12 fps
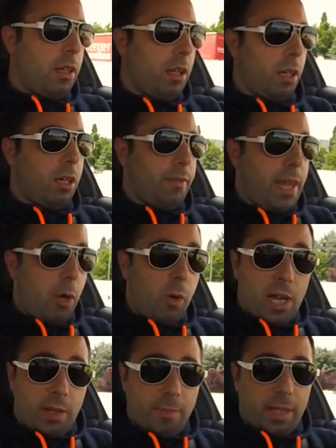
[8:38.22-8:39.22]
Now
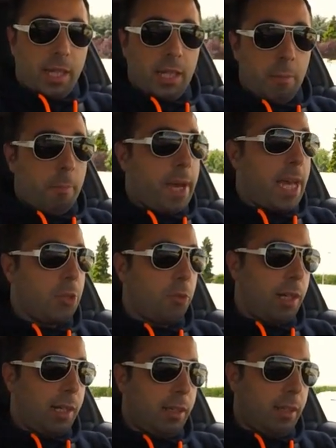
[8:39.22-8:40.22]
I'm in
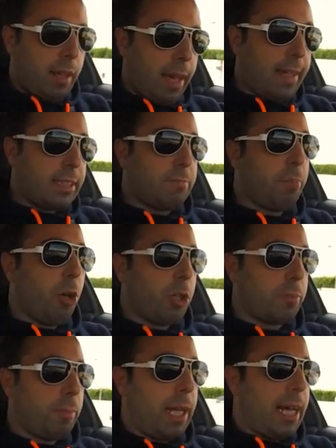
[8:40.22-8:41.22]
manual and
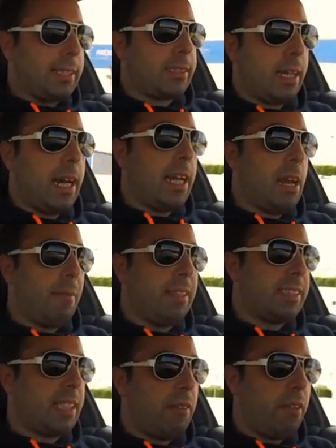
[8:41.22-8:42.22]
Sport Plus. I am in
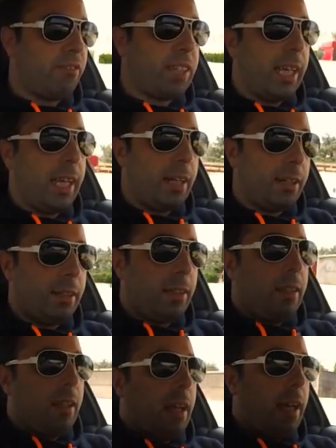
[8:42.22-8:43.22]
7th gear
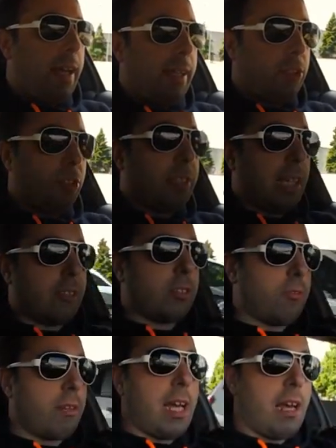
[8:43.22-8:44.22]
at
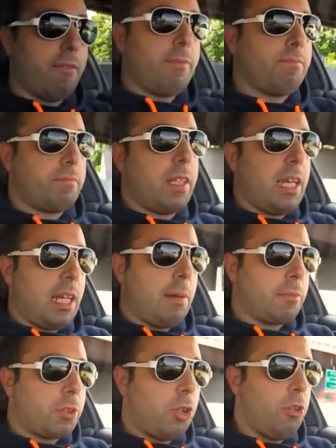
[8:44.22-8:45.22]
2000 rev, and
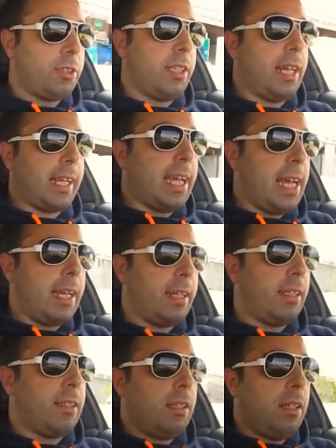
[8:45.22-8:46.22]
I'm cruising again
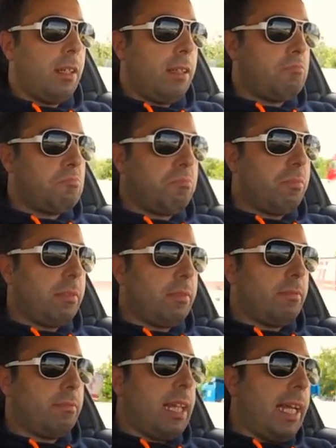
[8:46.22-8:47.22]

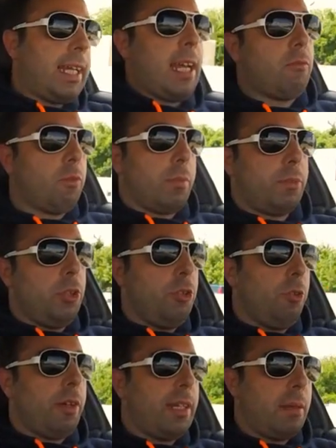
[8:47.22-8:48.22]
like I would
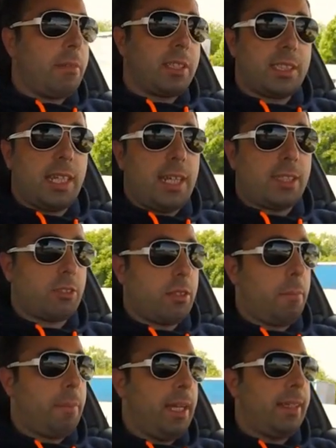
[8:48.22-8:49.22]
do in a Mercedes or in
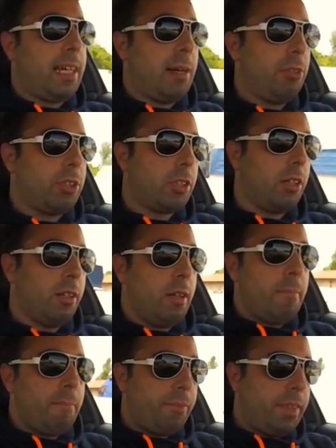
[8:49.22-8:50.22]
a BMW. So
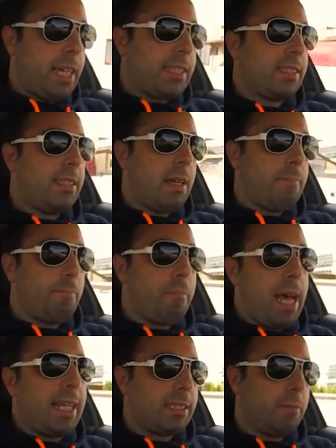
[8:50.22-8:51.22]
that's the
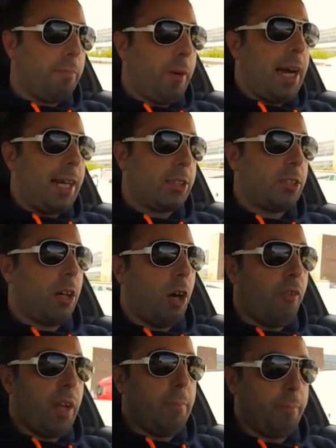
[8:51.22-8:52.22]
best part
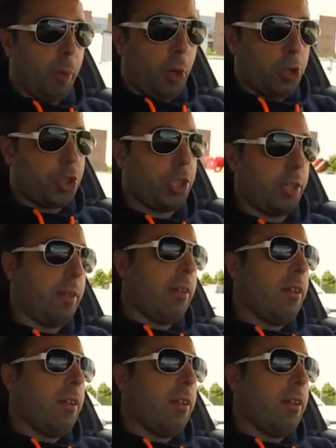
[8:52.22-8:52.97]
of a Porsche.